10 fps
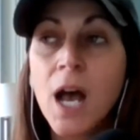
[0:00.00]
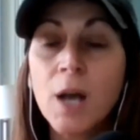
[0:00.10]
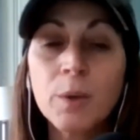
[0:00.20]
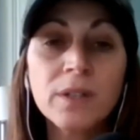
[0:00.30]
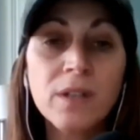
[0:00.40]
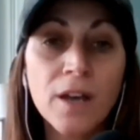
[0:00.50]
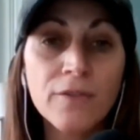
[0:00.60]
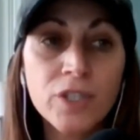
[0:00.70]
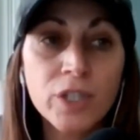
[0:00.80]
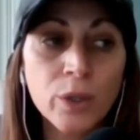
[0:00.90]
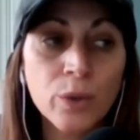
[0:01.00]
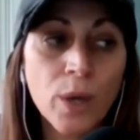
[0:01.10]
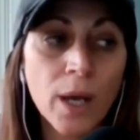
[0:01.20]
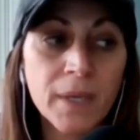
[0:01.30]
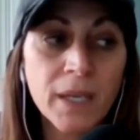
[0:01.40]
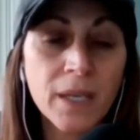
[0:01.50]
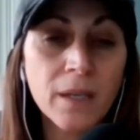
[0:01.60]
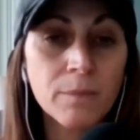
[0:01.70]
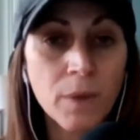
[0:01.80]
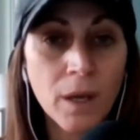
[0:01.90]
I would love to
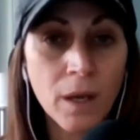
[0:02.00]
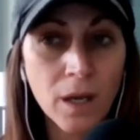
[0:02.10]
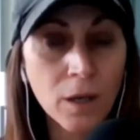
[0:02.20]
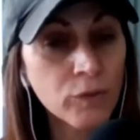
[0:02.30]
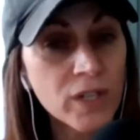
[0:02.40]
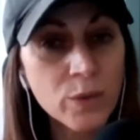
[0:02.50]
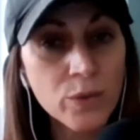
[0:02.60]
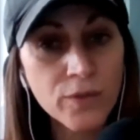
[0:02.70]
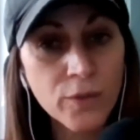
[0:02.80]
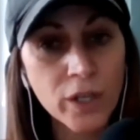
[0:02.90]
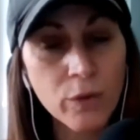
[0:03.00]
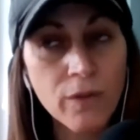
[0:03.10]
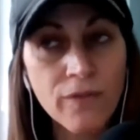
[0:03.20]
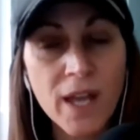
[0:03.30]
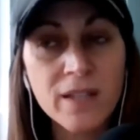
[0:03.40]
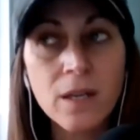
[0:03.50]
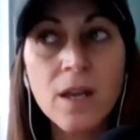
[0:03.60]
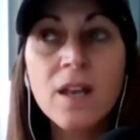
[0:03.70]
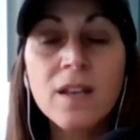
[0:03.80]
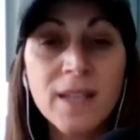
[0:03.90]
be uh, a resource for you if that's
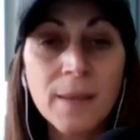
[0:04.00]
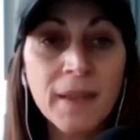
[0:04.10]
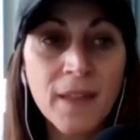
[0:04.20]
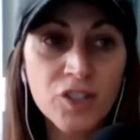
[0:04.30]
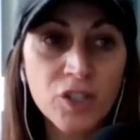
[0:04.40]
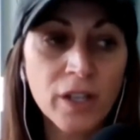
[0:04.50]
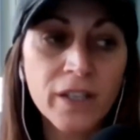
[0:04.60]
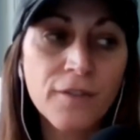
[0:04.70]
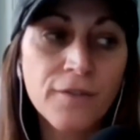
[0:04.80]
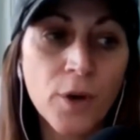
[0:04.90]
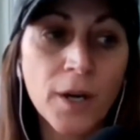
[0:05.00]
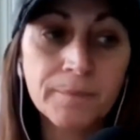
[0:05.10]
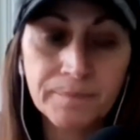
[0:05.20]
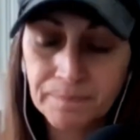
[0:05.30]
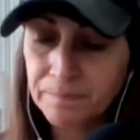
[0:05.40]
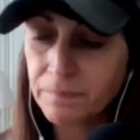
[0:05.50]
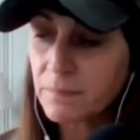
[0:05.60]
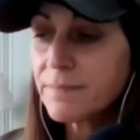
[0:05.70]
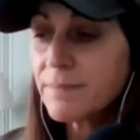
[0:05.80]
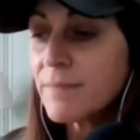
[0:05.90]
something that you're looking for.
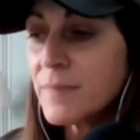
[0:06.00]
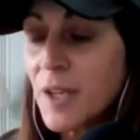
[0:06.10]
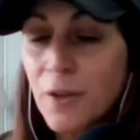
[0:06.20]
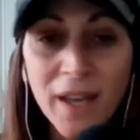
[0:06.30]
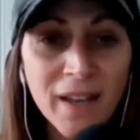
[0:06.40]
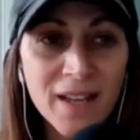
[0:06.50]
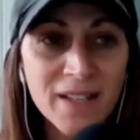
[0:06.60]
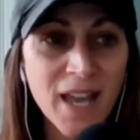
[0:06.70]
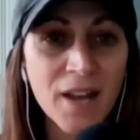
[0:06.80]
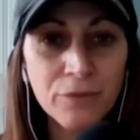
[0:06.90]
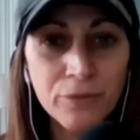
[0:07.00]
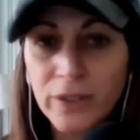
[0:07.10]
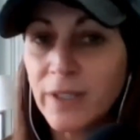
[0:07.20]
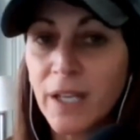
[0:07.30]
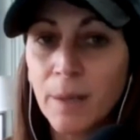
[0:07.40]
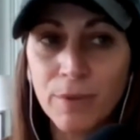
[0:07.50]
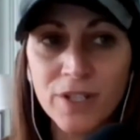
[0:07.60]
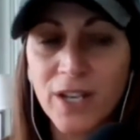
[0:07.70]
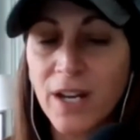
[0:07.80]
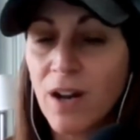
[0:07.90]
Okay, guys, I really
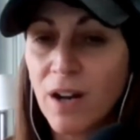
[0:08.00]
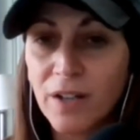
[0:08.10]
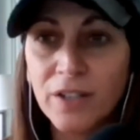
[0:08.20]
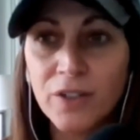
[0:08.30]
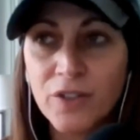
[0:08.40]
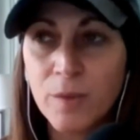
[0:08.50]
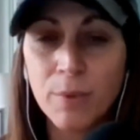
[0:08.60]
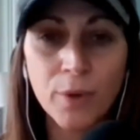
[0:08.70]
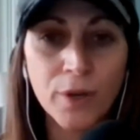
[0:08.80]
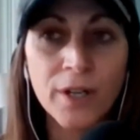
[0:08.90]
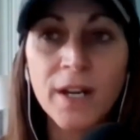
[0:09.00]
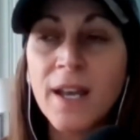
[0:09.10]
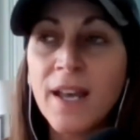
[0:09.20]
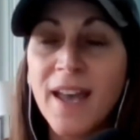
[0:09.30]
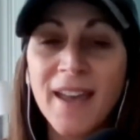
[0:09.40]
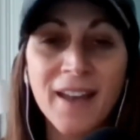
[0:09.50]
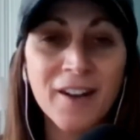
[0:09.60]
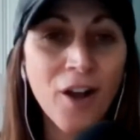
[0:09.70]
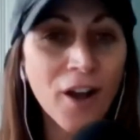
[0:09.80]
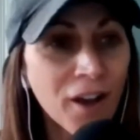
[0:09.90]
appreciate all your support
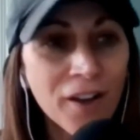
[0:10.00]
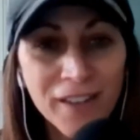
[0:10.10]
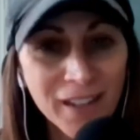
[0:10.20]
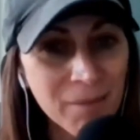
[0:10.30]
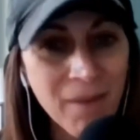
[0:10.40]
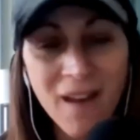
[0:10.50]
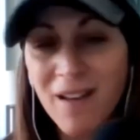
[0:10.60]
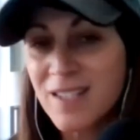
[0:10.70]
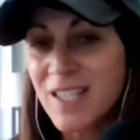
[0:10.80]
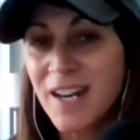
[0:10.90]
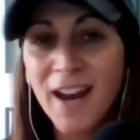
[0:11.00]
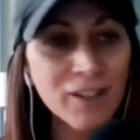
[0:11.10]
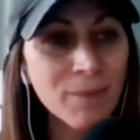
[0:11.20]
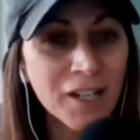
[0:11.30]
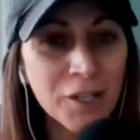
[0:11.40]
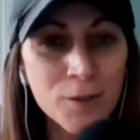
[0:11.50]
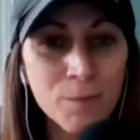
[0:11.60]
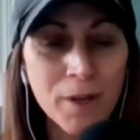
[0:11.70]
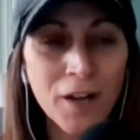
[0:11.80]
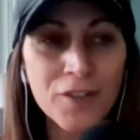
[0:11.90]
and all the emails and everybody who's
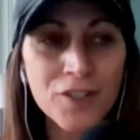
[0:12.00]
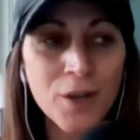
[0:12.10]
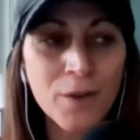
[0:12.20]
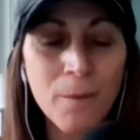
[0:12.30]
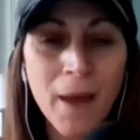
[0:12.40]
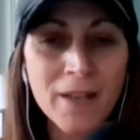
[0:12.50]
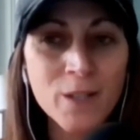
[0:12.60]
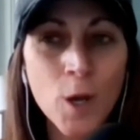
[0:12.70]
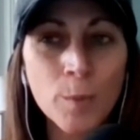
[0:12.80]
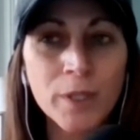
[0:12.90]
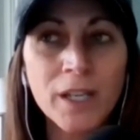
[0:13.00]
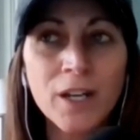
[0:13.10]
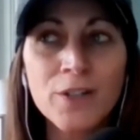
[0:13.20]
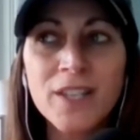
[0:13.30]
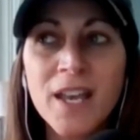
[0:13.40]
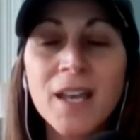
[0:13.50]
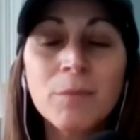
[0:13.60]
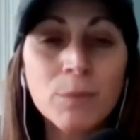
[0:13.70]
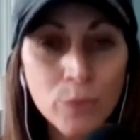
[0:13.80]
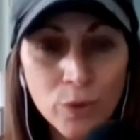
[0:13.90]
been on the show the past couple years.
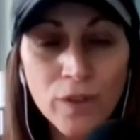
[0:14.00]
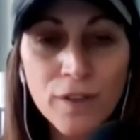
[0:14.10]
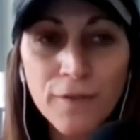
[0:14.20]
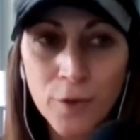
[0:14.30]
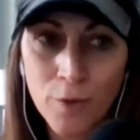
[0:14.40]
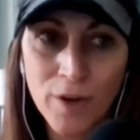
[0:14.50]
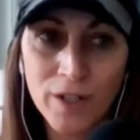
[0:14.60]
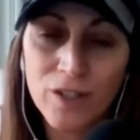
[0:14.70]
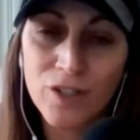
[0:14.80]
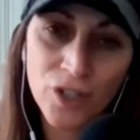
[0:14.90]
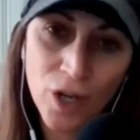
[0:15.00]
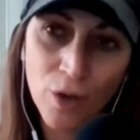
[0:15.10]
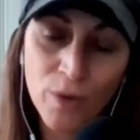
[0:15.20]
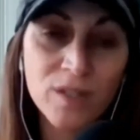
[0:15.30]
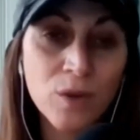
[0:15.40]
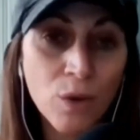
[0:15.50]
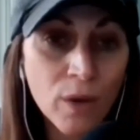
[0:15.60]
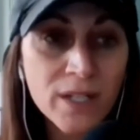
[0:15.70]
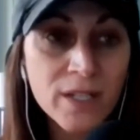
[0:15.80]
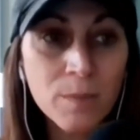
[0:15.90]
But moving forward, the show is
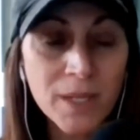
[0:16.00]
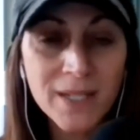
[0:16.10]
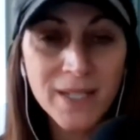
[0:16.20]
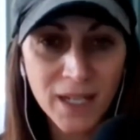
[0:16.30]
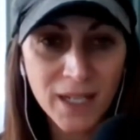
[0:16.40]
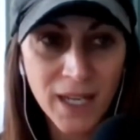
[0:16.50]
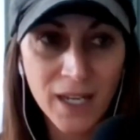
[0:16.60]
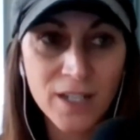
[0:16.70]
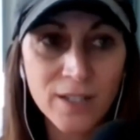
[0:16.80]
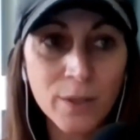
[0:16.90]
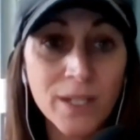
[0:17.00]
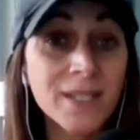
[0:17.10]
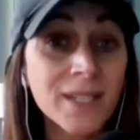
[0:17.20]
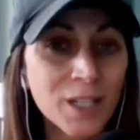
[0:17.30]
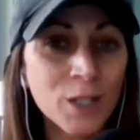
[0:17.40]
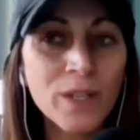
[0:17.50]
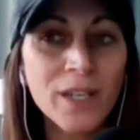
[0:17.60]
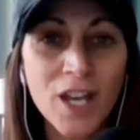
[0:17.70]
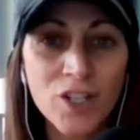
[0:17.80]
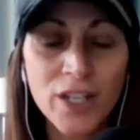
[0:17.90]
going to be dedicated to
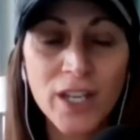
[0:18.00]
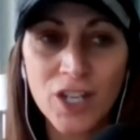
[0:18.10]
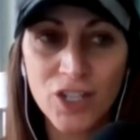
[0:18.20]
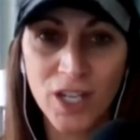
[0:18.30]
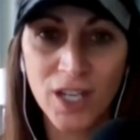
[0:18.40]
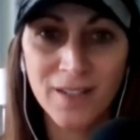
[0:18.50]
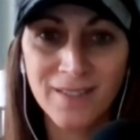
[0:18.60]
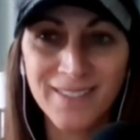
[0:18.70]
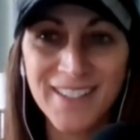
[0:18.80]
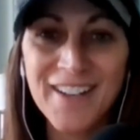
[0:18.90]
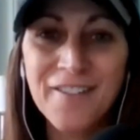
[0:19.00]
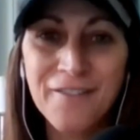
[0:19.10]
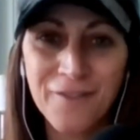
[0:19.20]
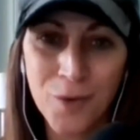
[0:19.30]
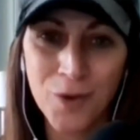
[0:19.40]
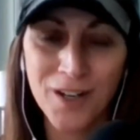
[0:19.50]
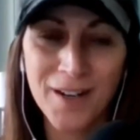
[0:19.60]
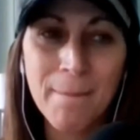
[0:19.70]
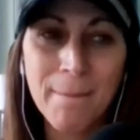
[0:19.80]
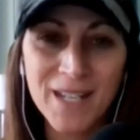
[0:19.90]
continuing education
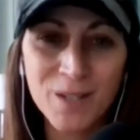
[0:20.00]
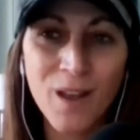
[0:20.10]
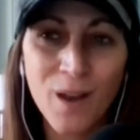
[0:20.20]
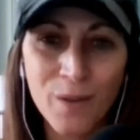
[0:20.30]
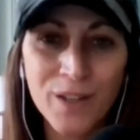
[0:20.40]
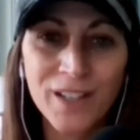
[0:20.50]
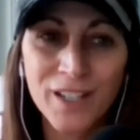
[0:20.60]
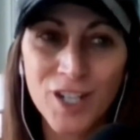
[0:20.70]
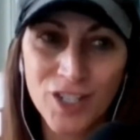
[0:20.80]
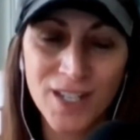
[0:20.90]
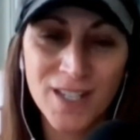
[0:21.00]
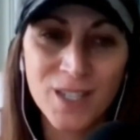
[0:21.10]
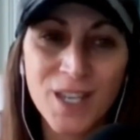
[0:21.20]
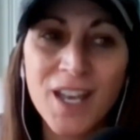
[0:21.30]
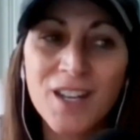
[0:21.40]
for mental health clinicians.